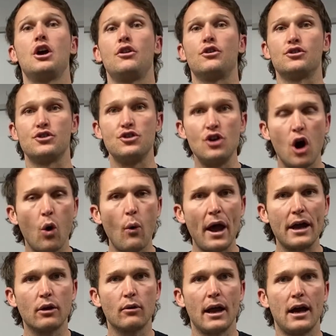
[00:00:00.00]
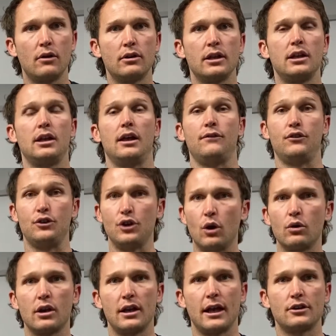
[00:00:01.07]
There's no way around it. If you
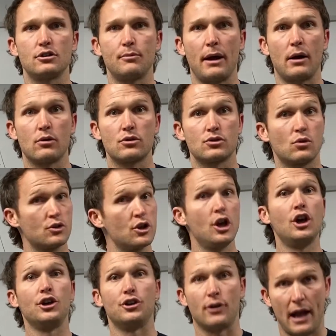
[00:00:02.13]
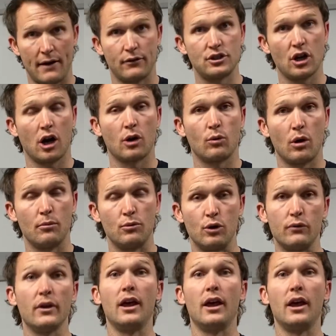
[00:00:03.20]
don't connect your power source, your avatar won't move.